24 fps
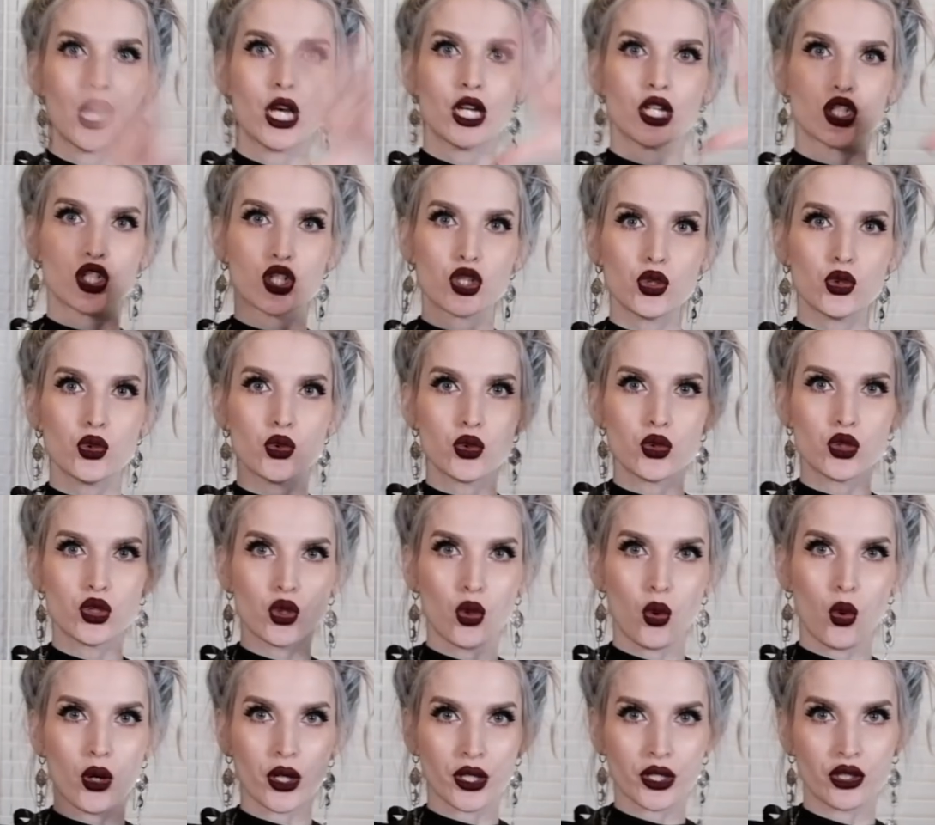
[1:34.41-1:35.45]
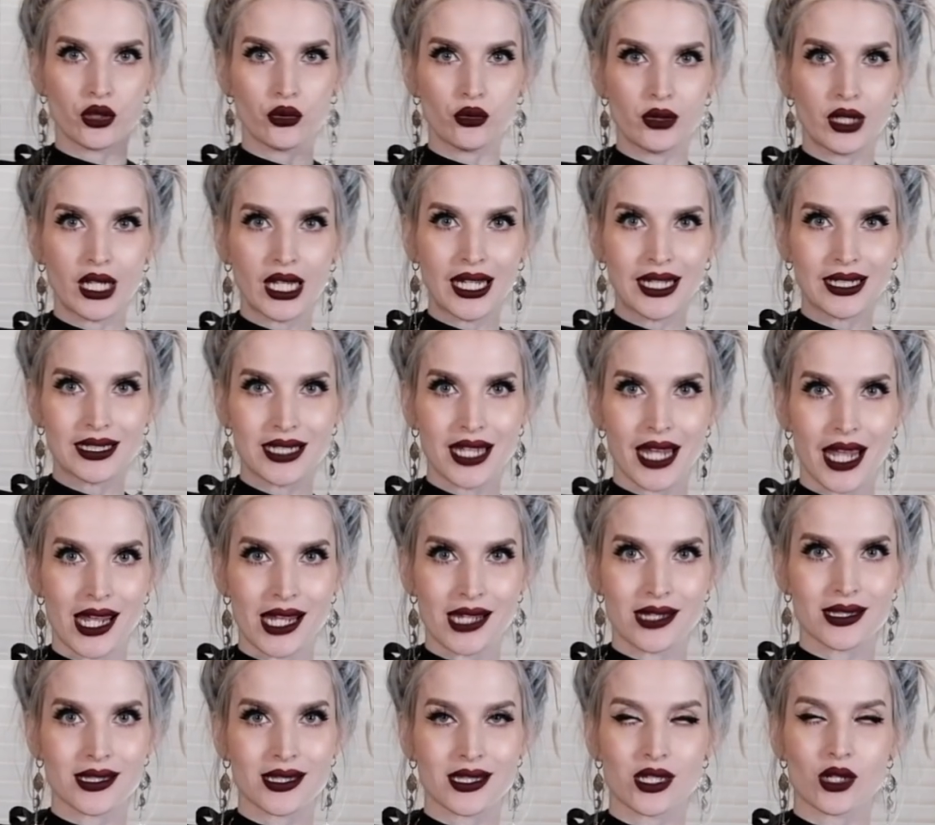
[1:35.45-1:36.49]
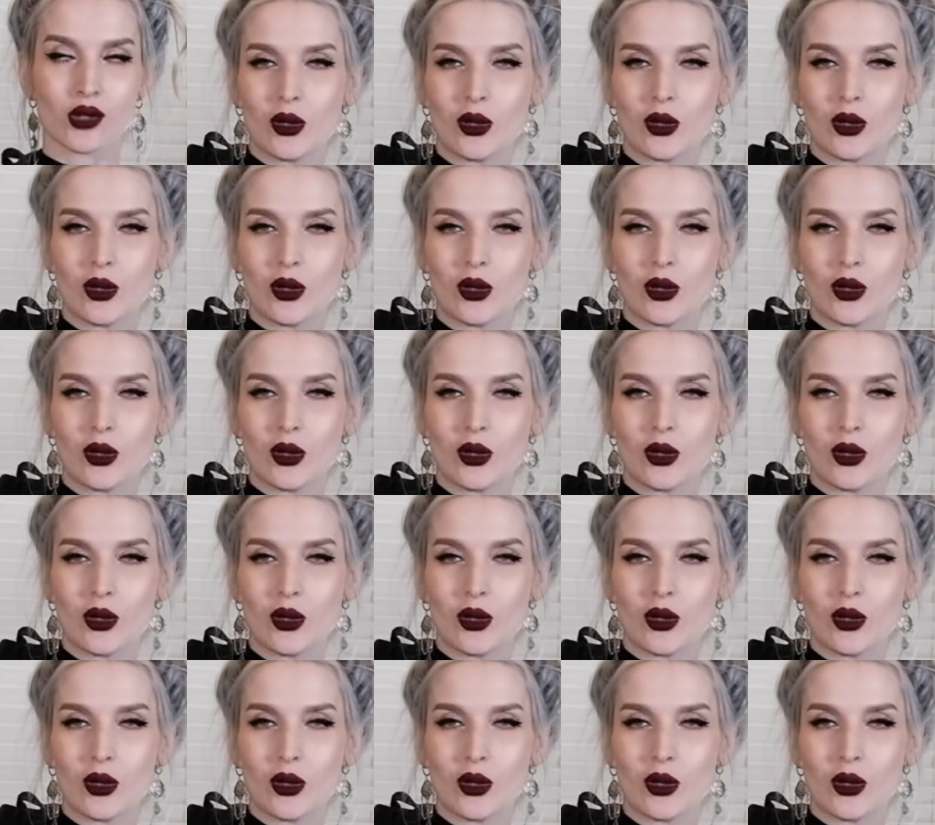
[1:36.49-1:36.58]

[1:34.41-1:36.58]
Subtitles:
to your unique taste,